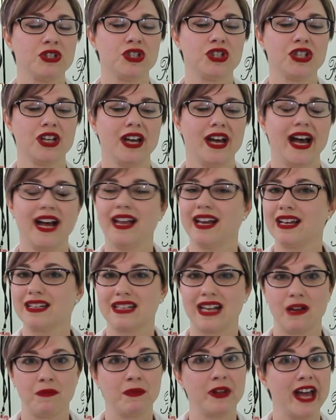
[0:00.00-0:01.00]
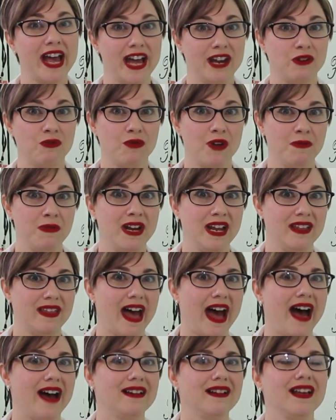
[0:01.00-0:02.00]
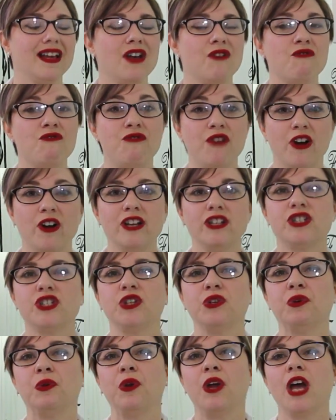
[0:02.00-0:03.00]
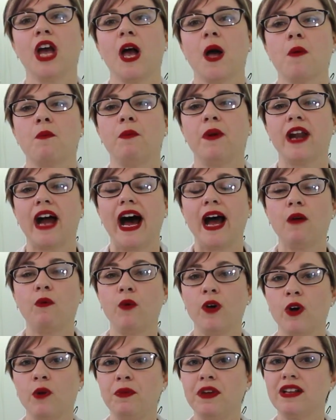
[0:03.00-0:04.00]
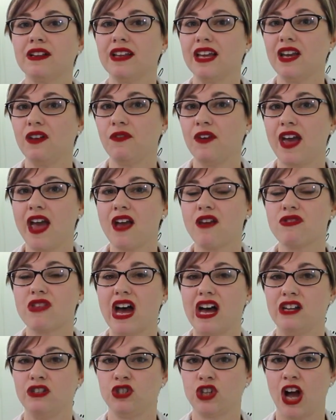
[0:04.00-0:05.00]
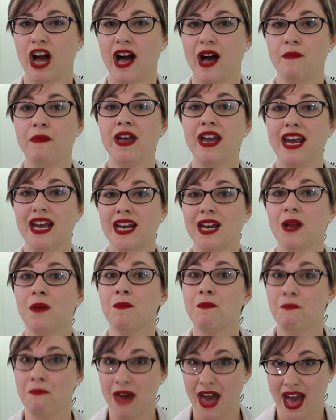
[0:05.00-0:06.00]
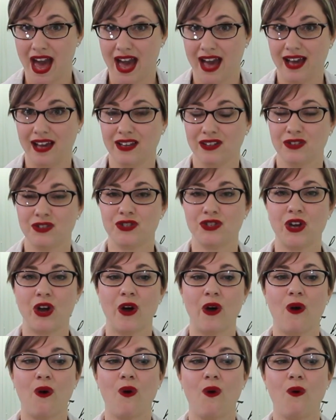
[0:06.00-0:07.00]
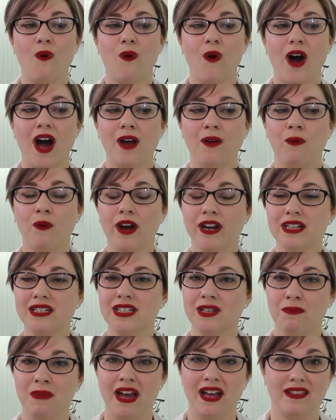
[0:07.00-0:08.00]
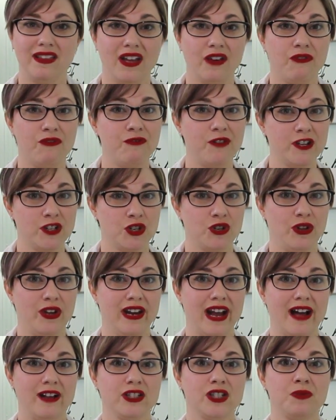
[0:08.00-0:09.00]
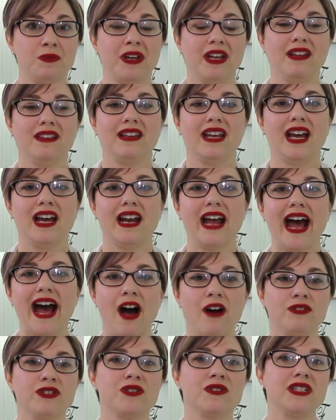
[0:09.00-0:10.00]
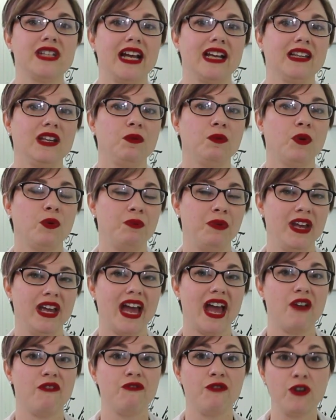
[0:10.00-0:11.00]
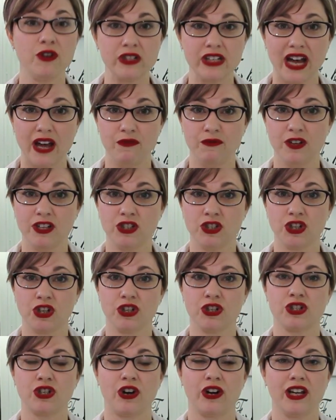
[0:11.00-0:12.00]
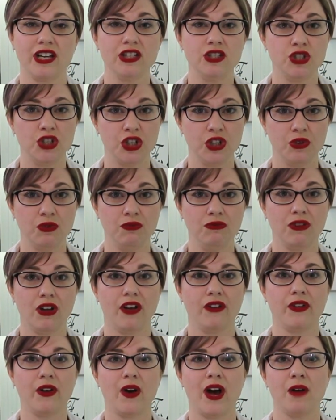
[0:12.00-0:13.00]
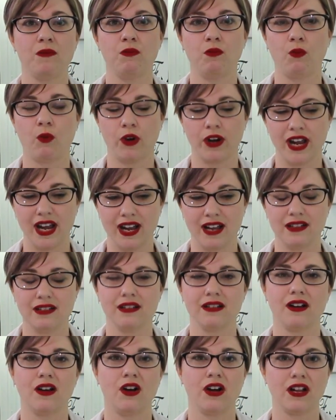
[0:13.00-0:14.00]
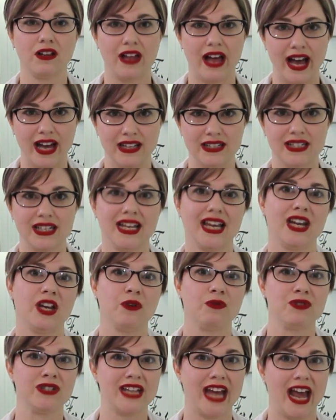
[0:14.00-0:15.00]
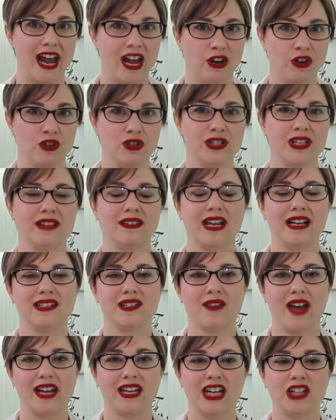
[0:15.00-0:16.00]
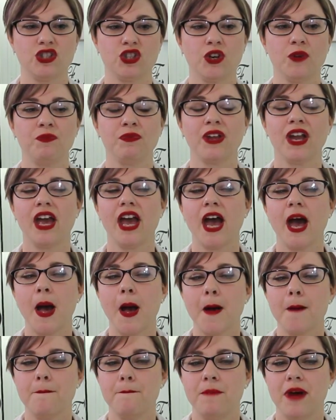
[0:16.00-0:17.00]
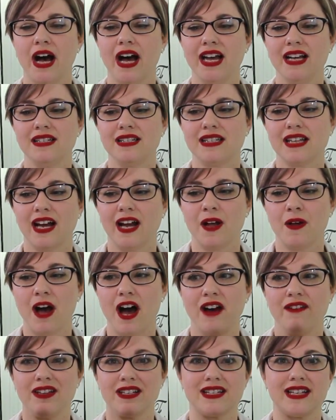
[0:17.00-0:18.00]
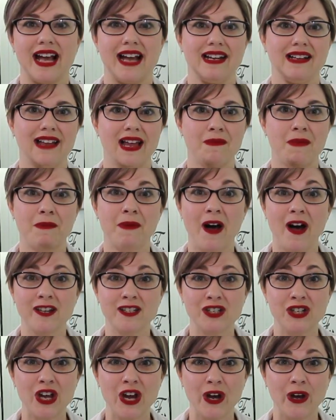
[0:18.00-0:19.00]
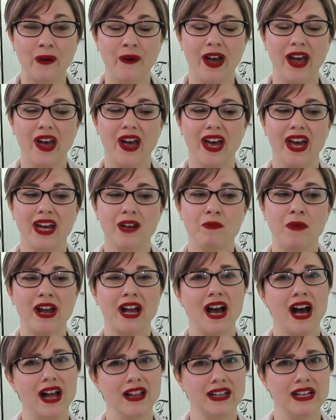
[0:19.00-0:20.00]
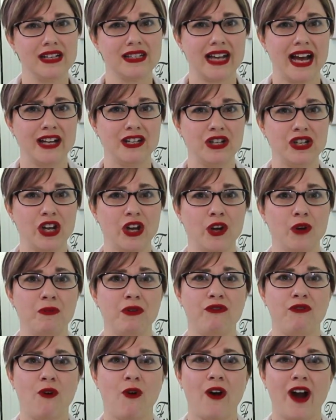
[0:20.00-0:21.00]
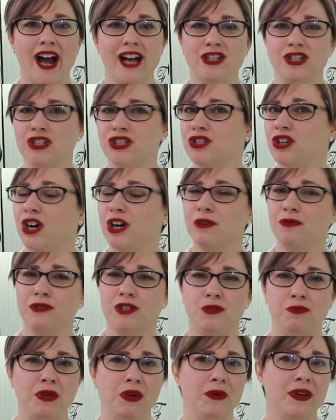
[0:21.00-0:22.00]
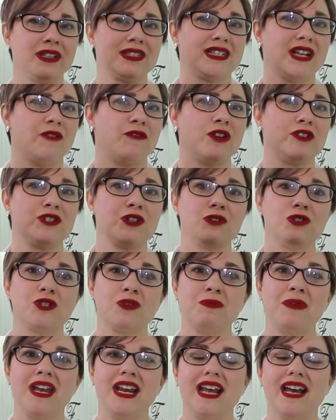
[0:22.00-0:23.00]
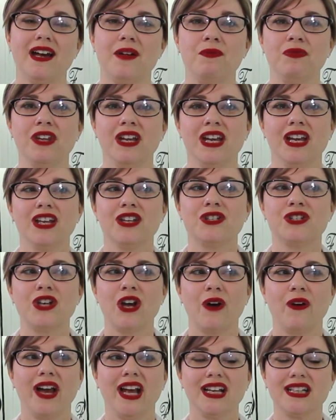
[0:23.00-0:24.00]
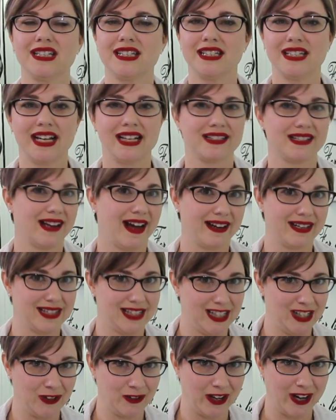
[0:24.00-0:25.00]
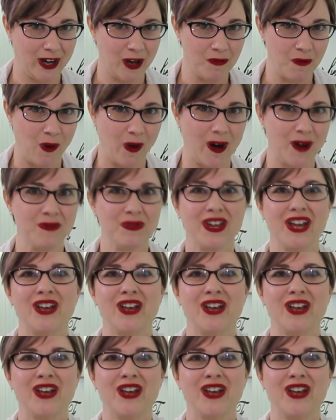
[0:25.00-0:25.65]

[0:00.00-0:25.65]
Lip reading: which, like I said, I plan to remedy that very soon. But I will be leaving that job in May. So I wanted to make the official announcement that House of Stanley will be a full-time venture starting in June, although I'm working on clients and getting retainers and things of that nature. But obviously I had to let my boss know, and my colleagues had to know before I just start spewing stuff on social media. So it's not a secret anymore.